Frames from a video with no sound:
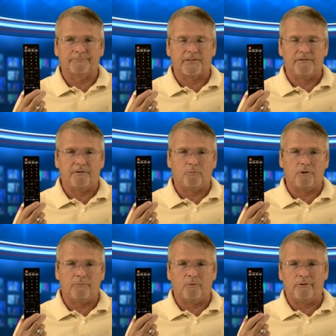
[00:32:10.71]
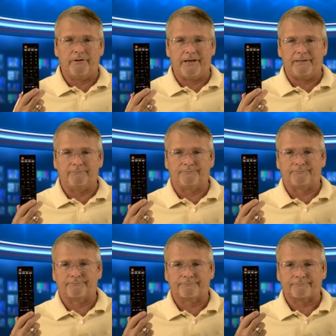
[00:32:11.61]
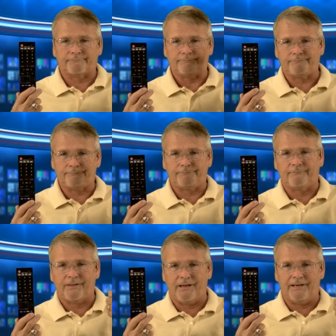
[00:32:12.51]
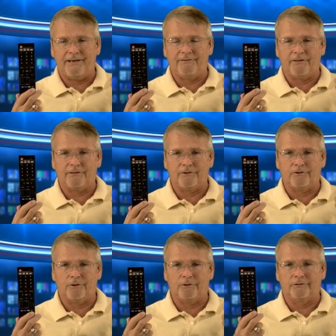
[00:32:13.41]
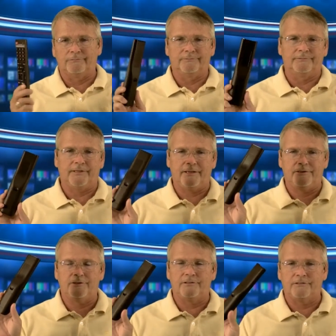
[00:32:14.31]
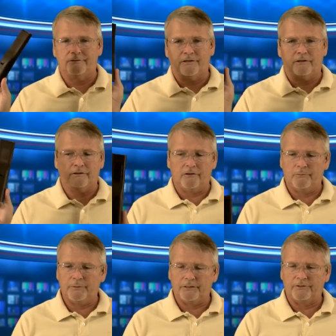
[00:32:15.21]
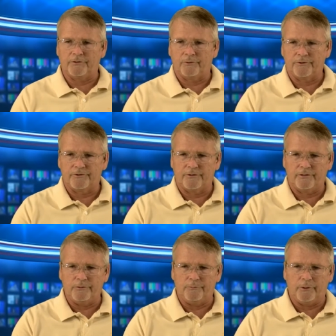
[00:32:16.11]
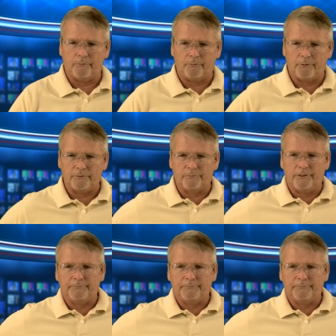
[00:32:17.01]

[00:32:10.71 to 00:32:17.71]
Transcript: If I wanted more than that, I'd have another controller and just color code my controller so I knew what was what.